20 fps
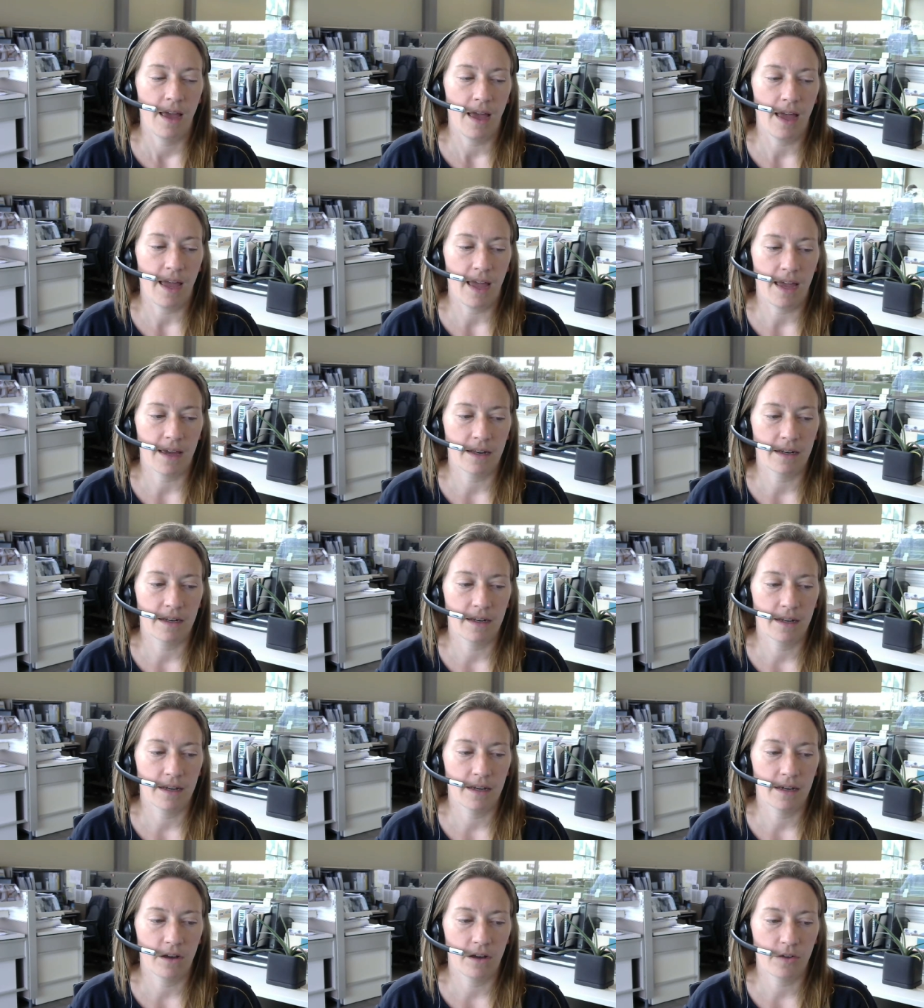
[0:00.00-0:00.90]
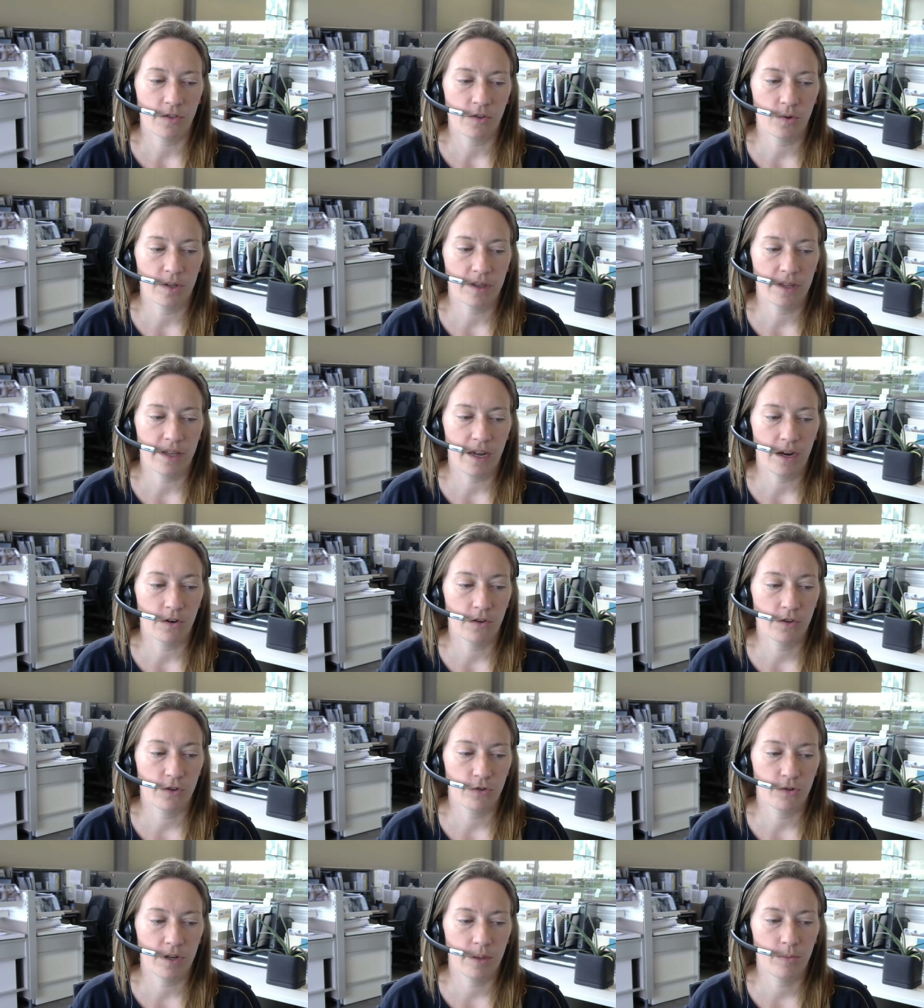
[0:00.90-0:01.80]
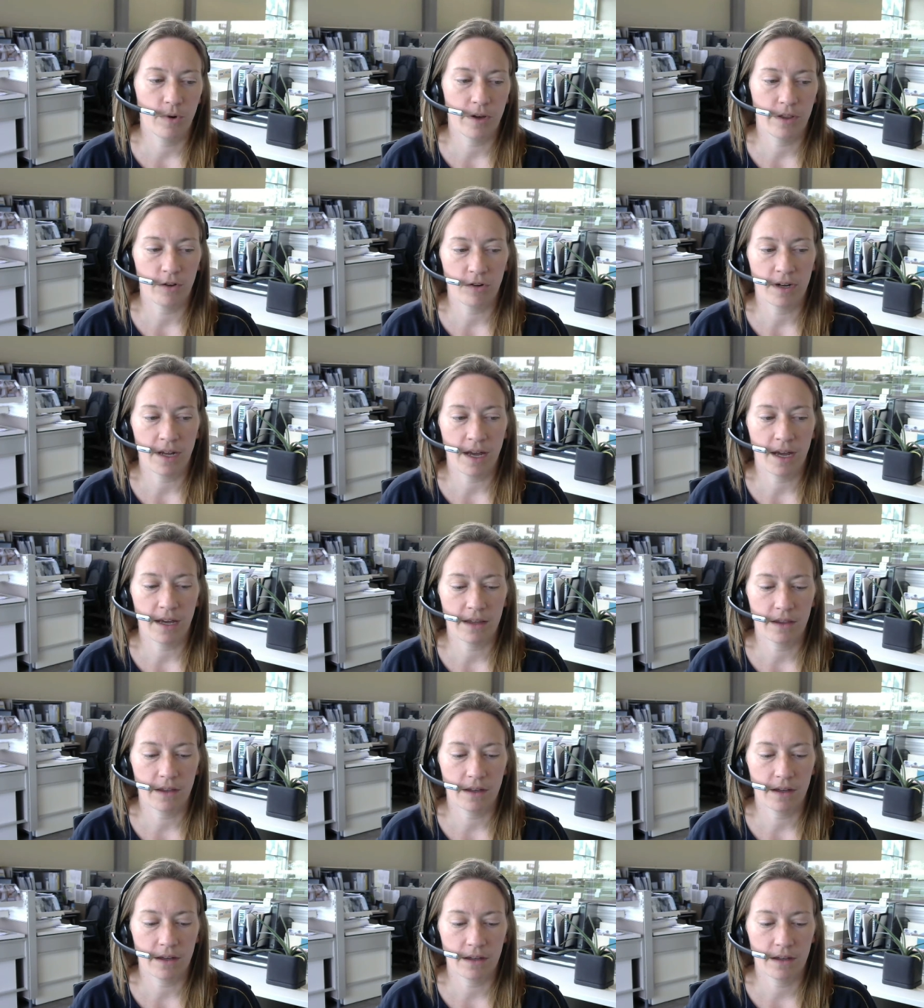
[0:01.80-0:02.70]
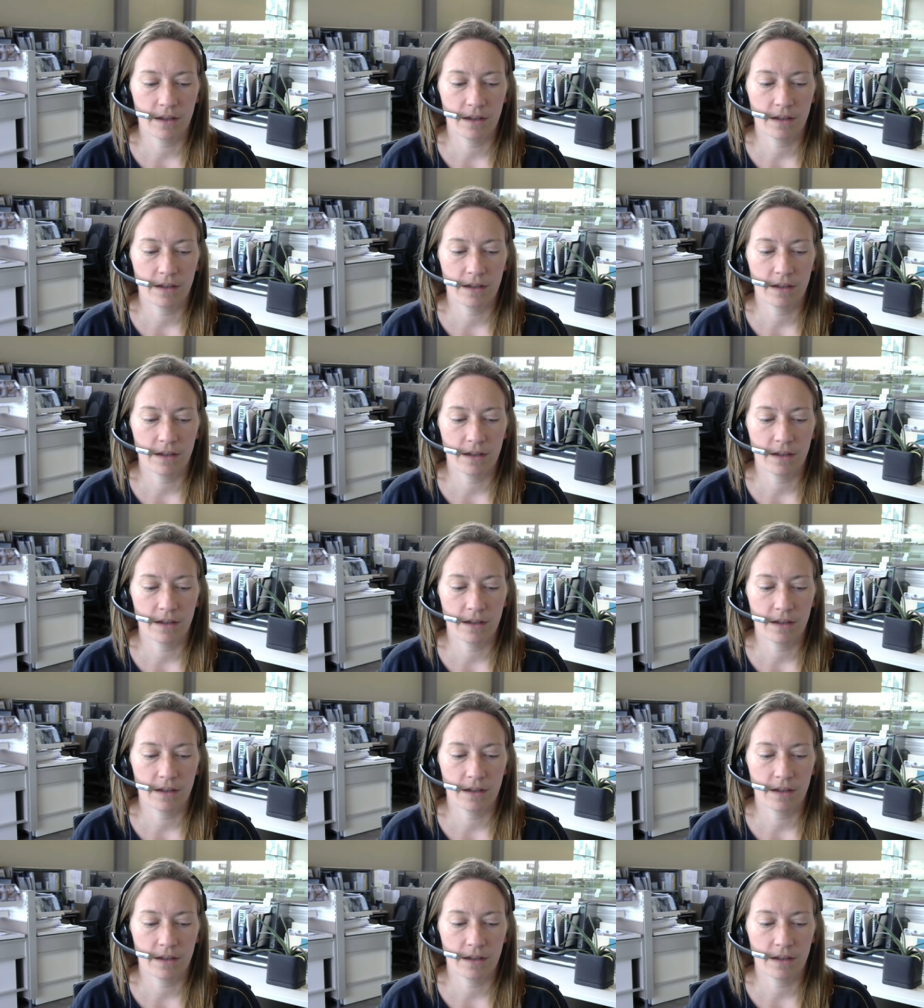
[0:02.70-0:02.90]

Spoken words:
and also in the airstream, whether or not the